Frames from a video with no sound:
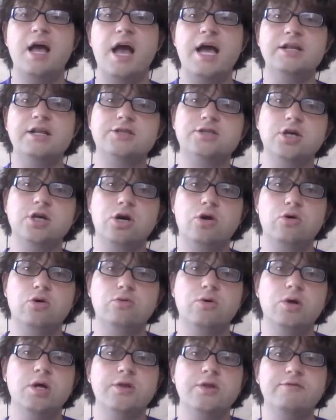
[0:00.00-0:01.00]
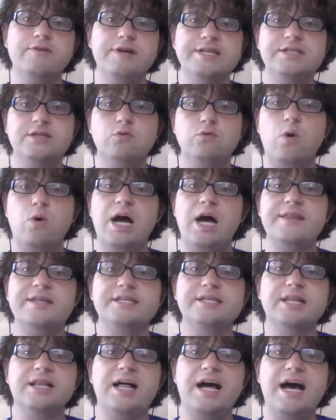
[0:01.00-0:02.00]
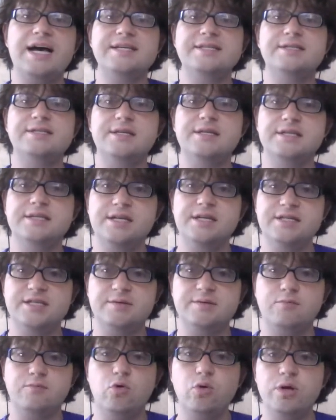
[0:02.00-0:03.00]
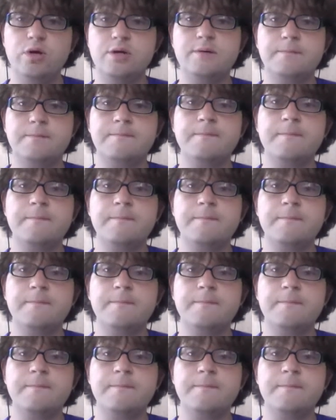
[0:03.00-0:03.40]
And so the reason why this class is important